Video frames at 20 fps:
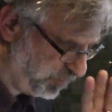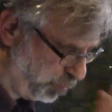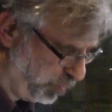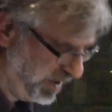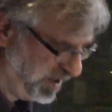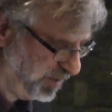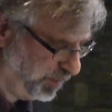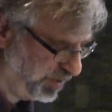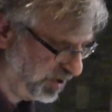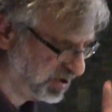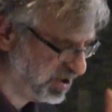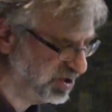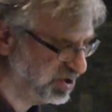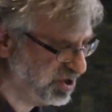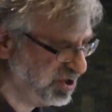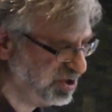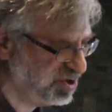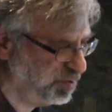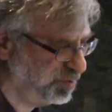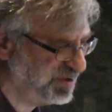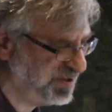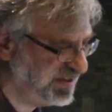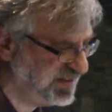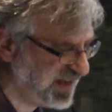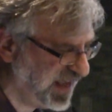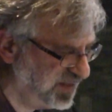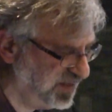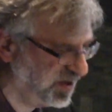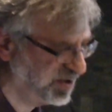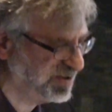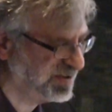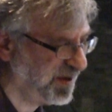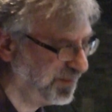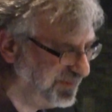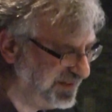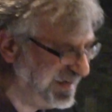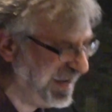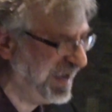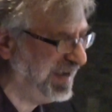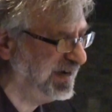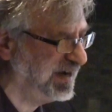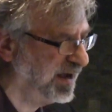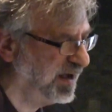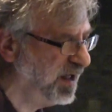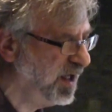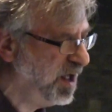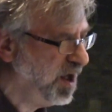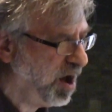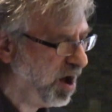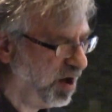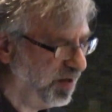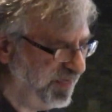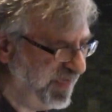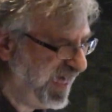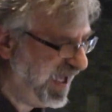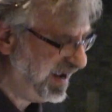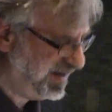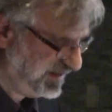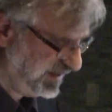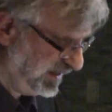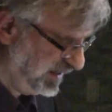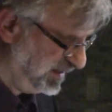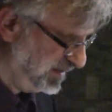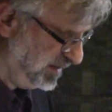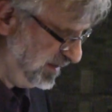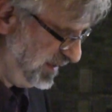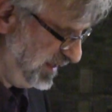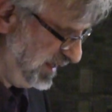winnable constituencies. And there's some data on that in